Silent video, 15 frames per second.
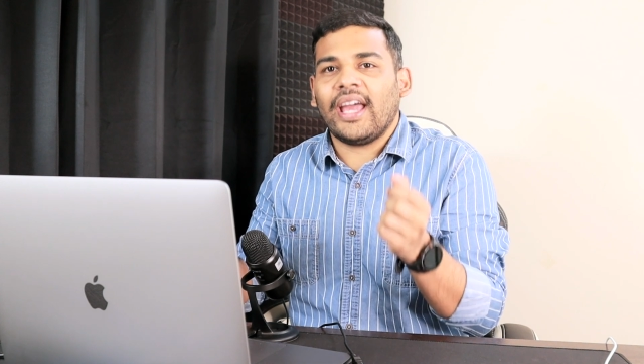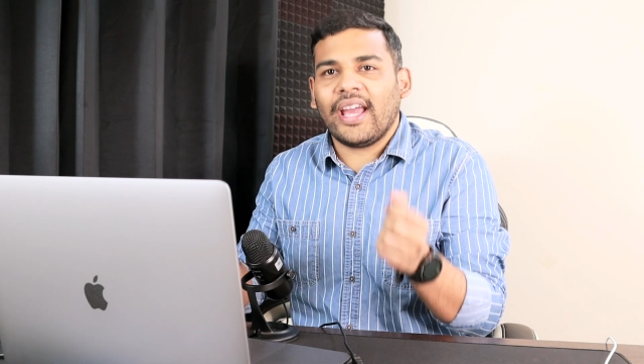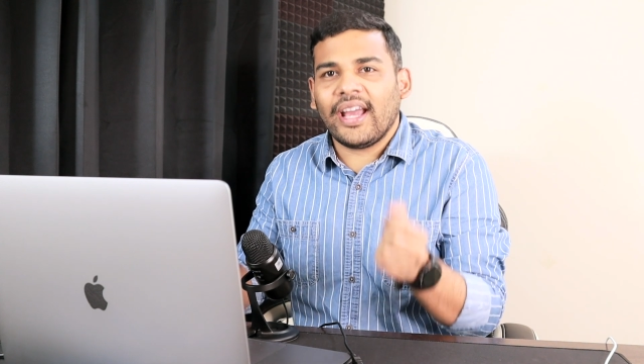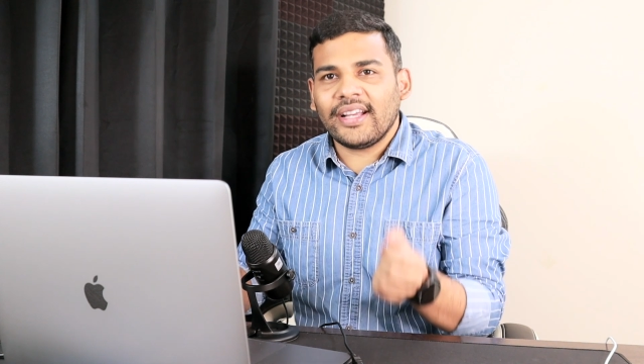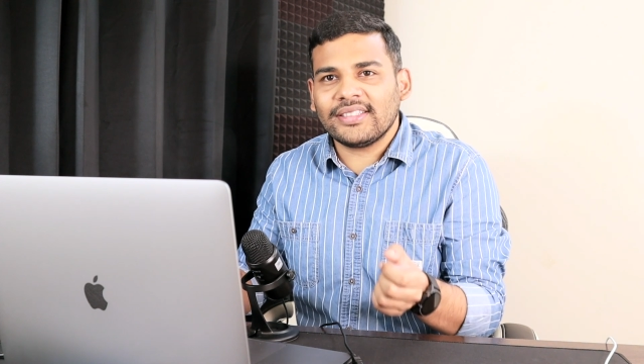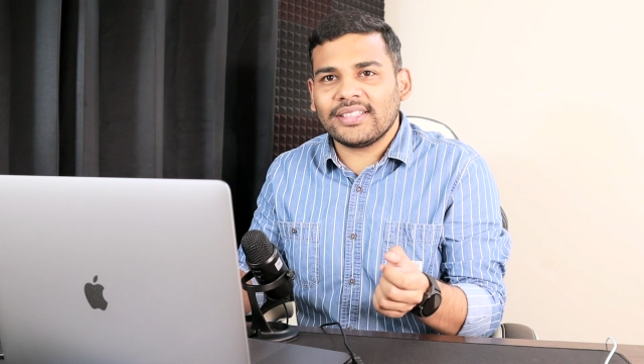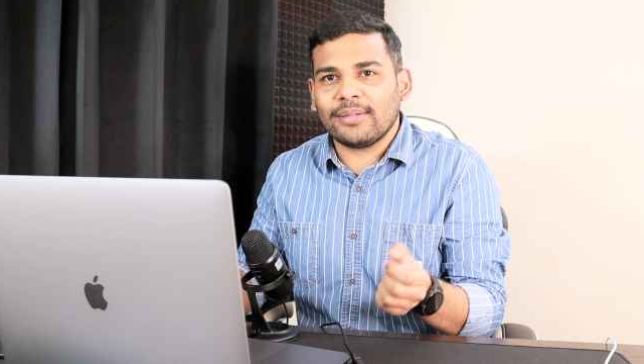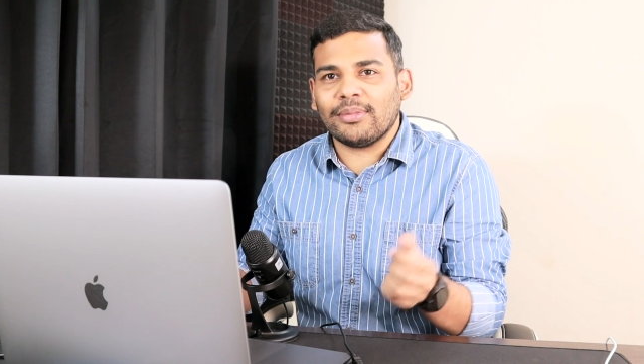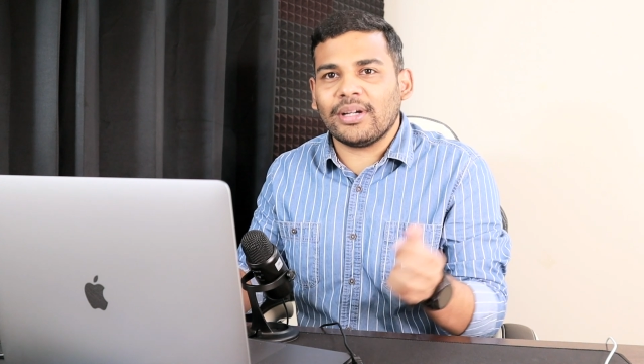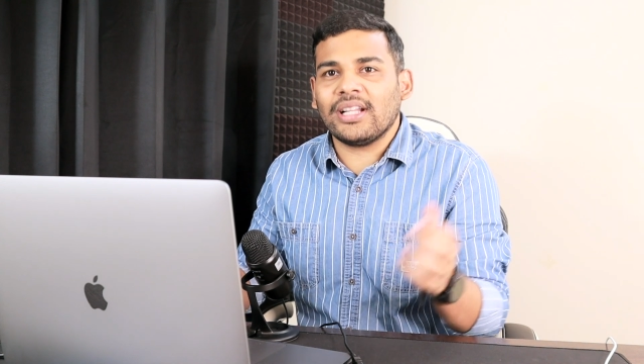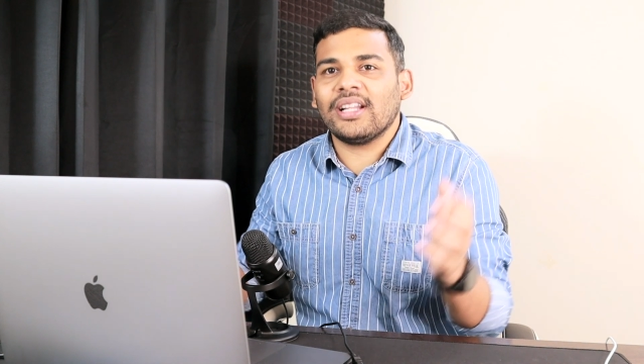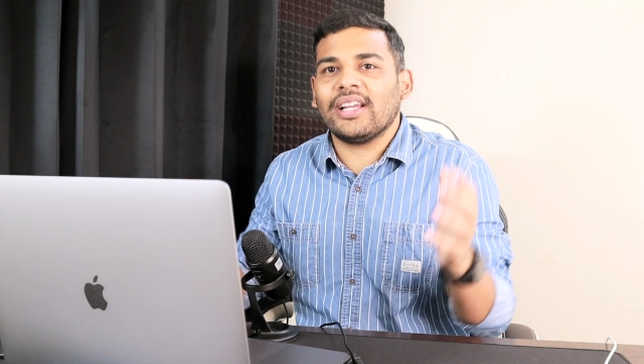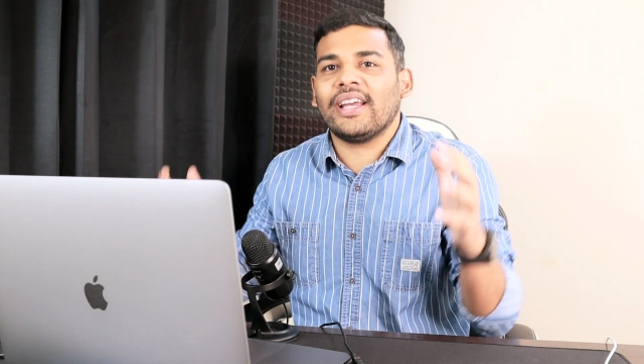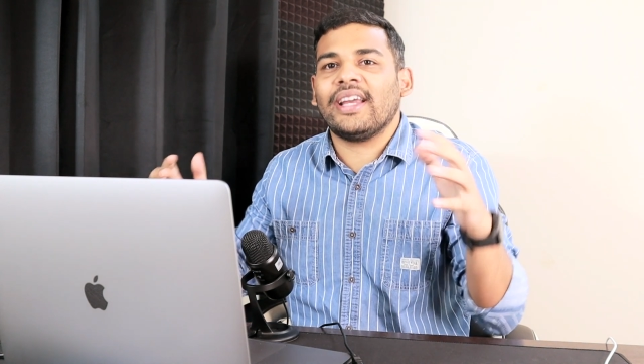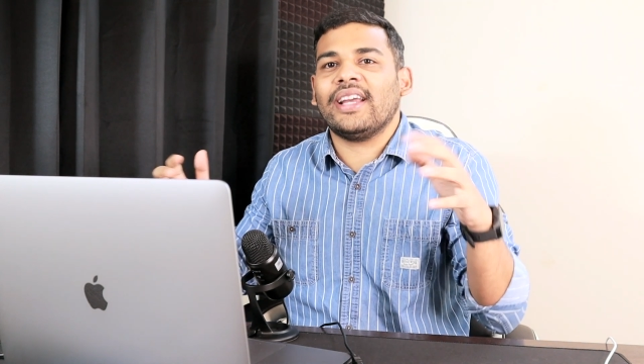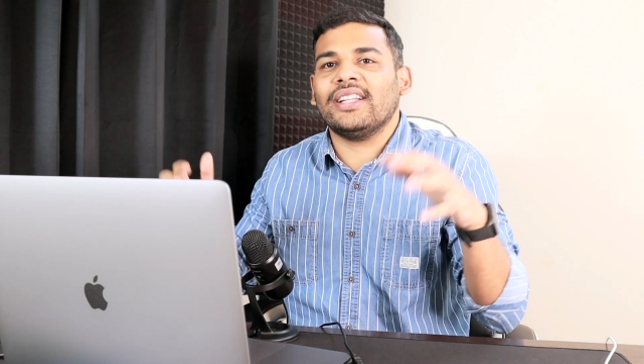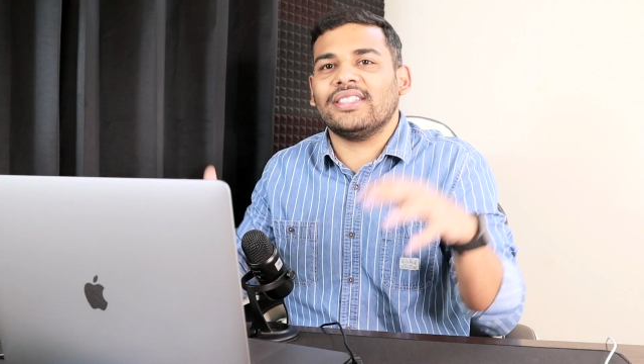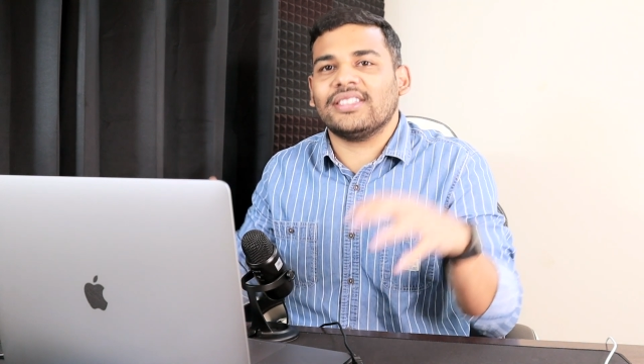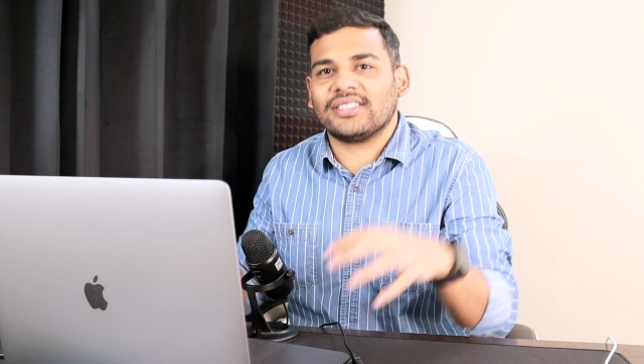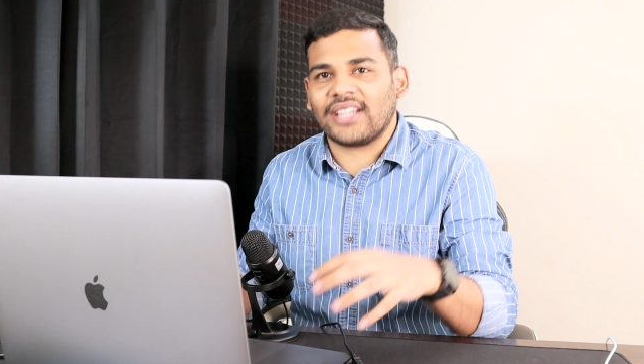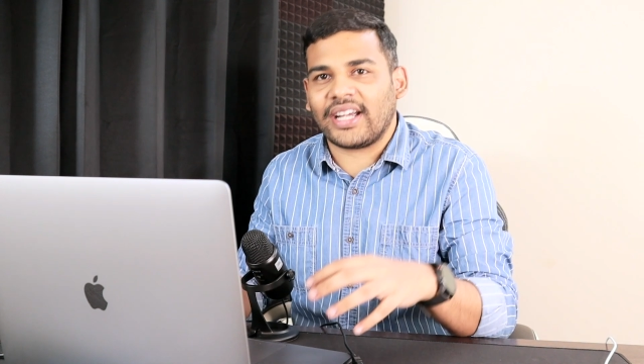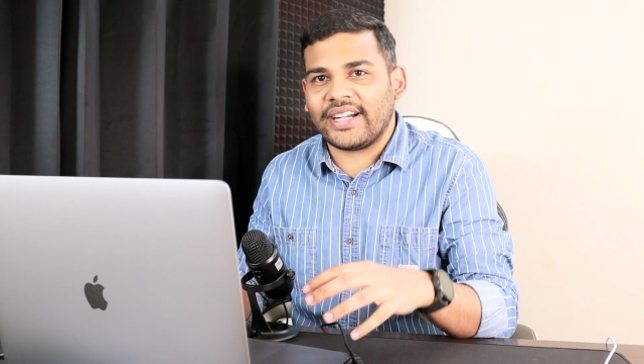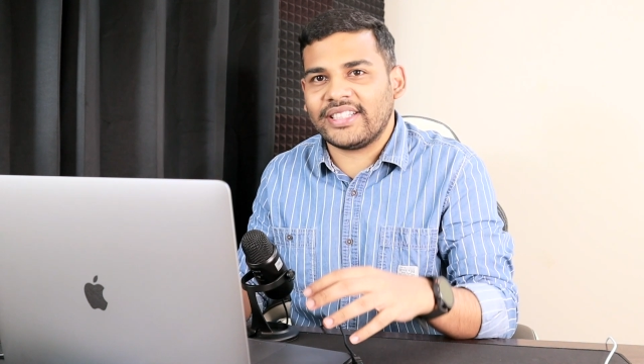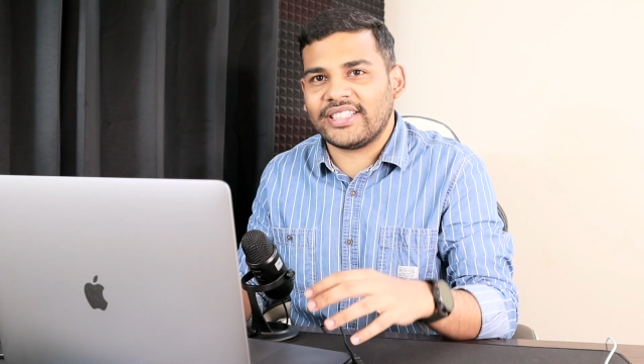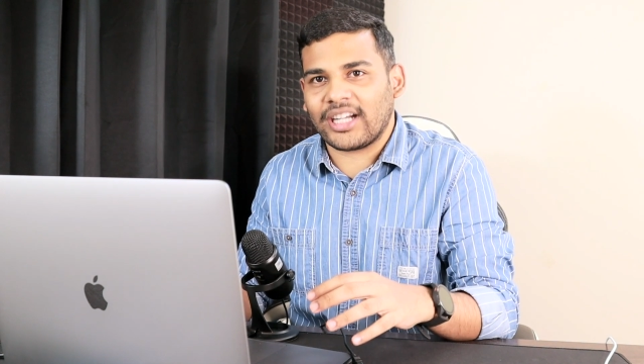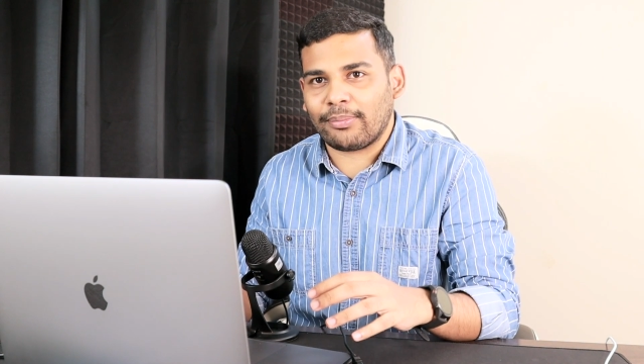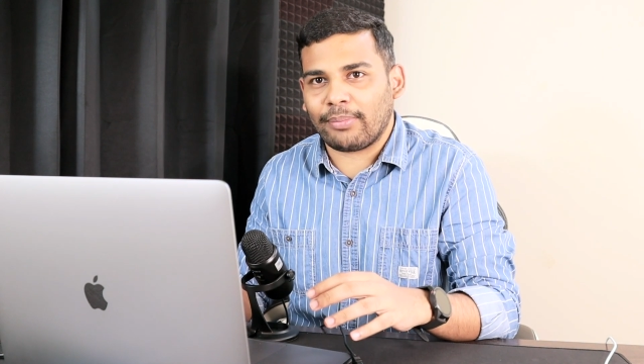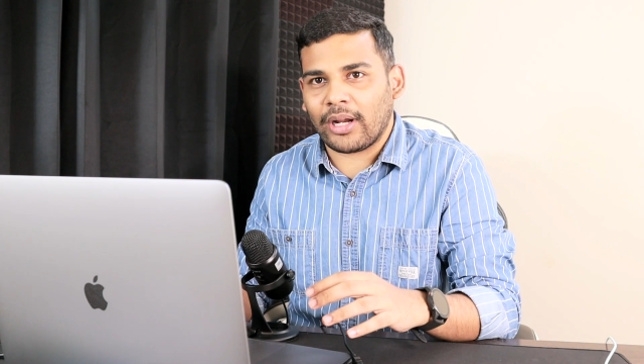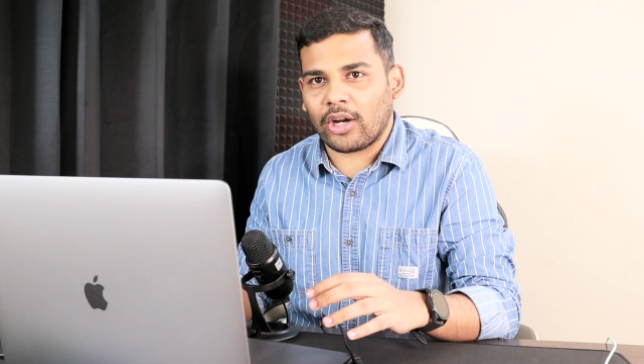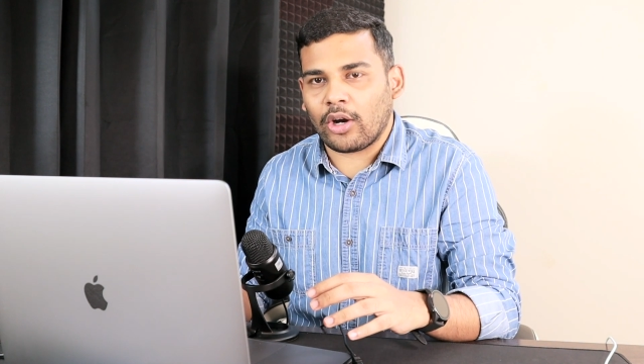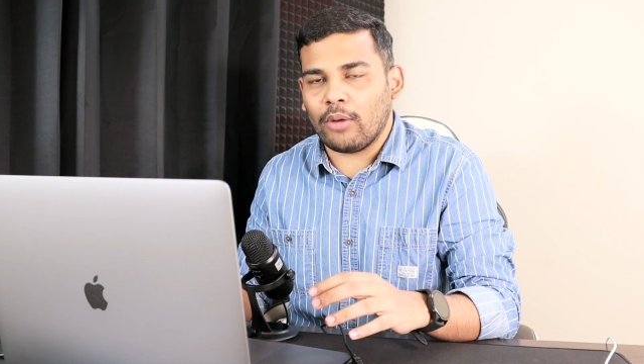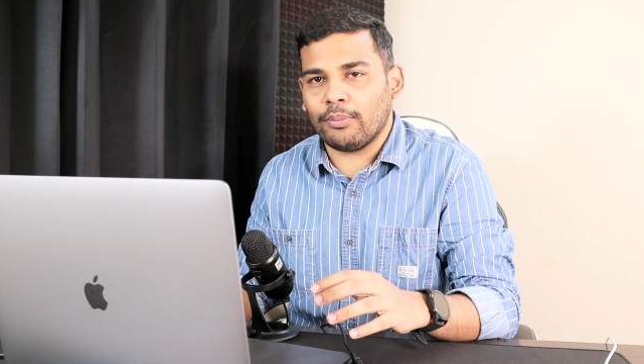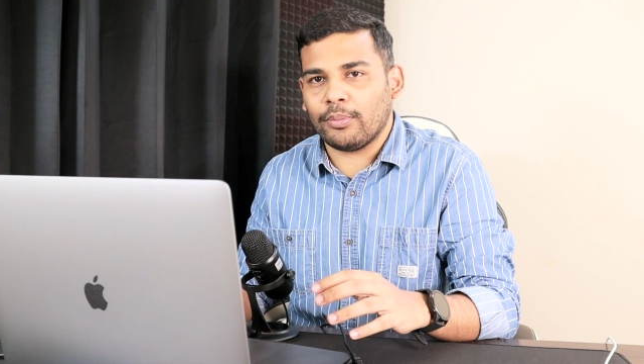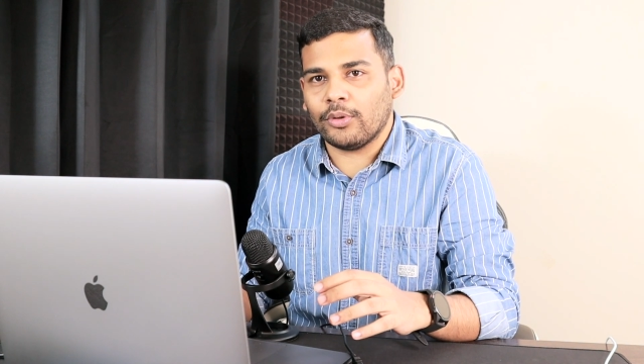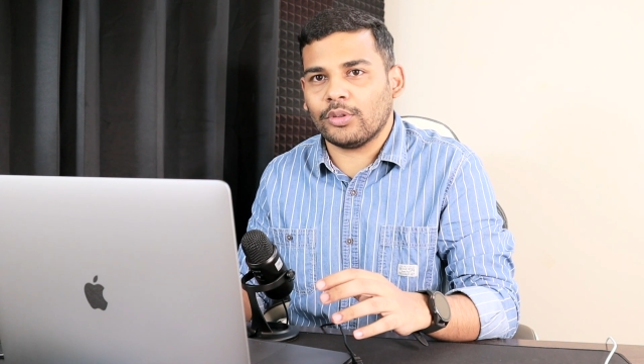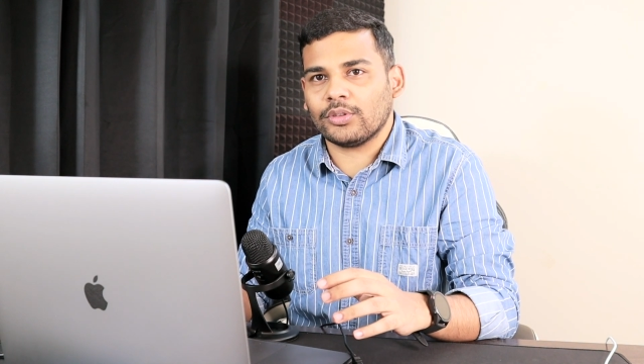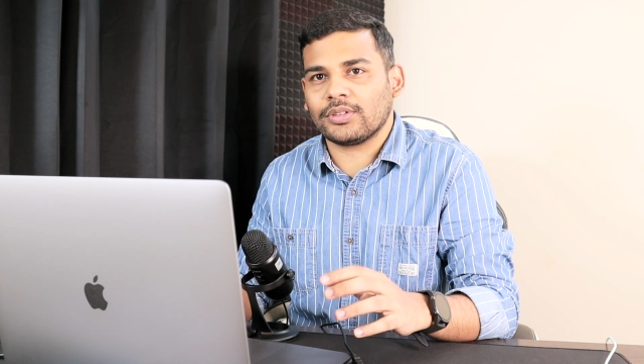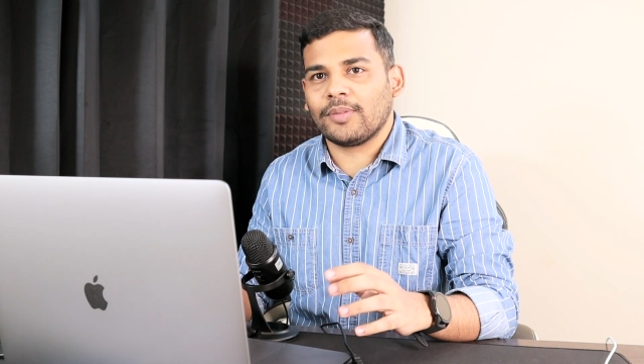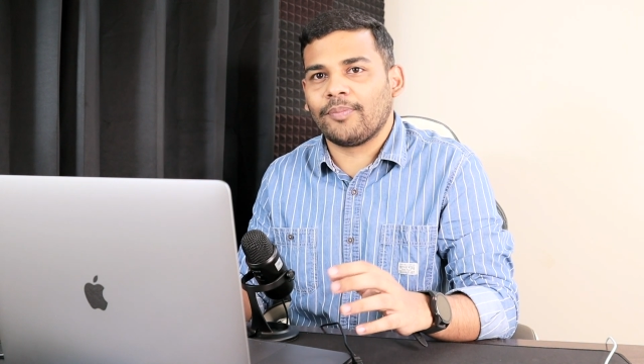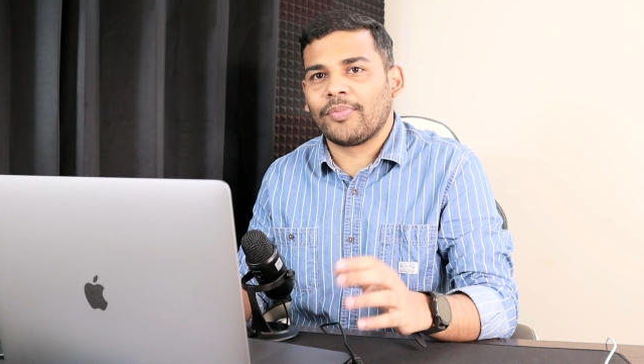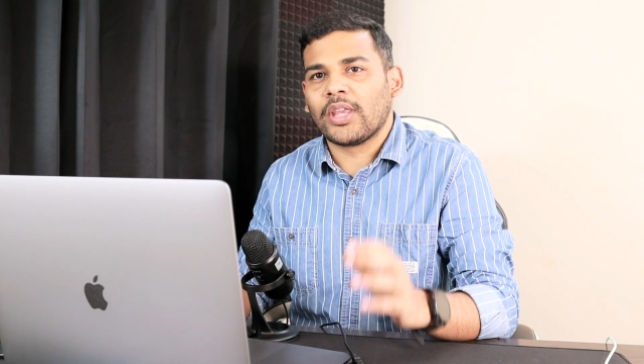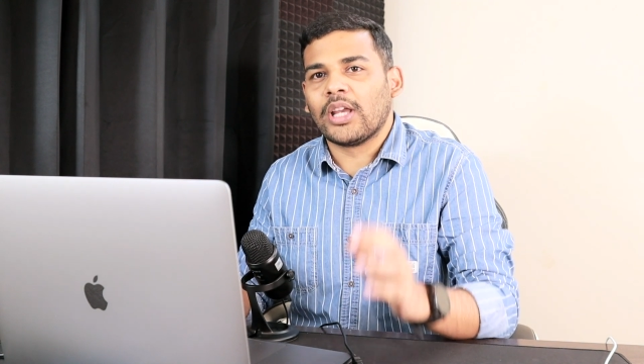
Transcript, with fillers: XML inside Jetpack Compose.